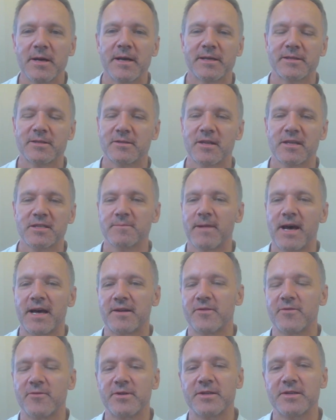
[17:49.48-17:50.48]
So it doesn't
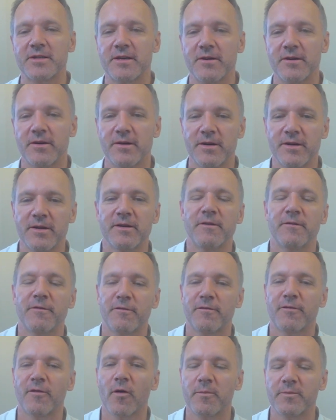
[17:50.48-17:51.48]
matter if
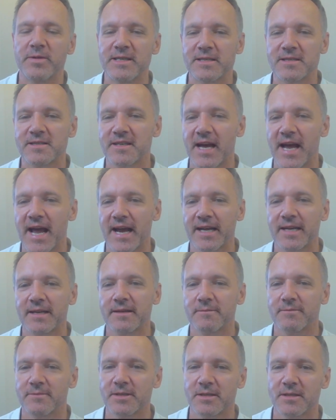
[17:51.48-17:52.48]
four pieces are
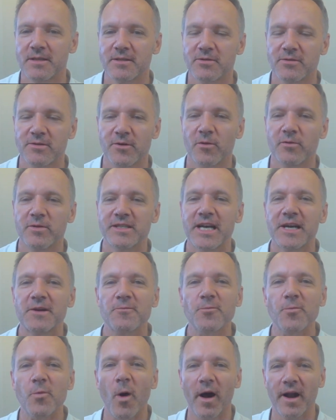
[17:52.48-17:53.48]
hanging, because you can only take
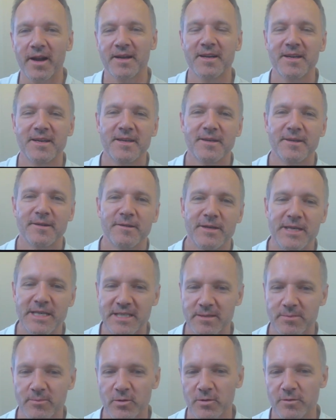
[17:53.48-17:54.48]
one
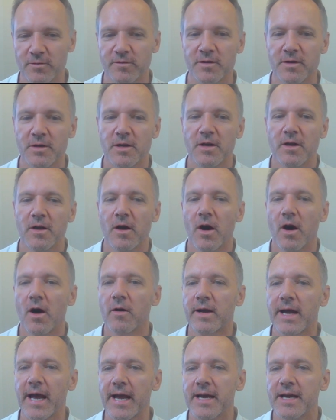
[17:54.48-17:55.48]
each move.
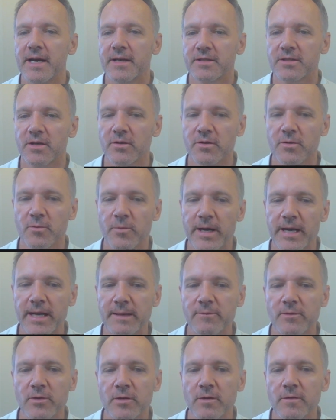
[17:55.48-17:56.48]
Okay, so the
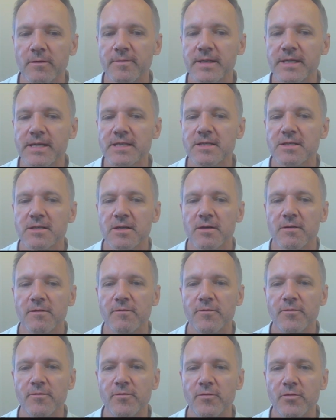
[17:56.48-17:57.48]
winning move is
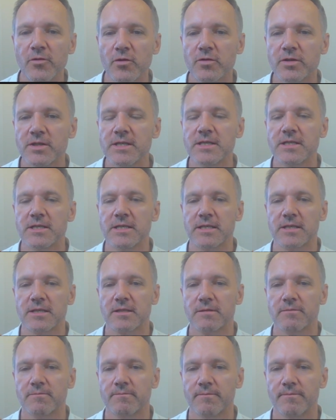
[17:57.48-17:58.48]
rook
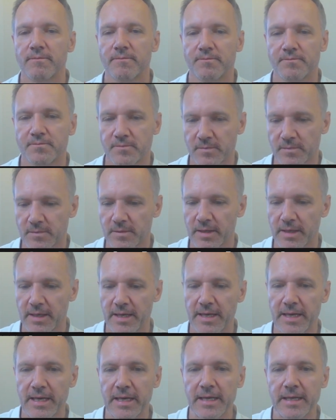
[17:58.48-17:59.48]
c6,
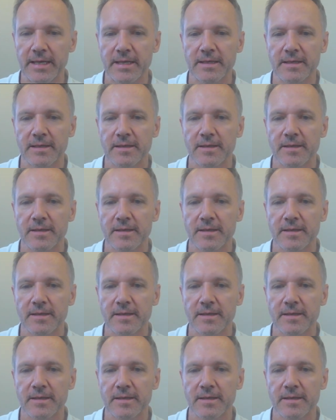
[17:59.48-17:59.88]
hitting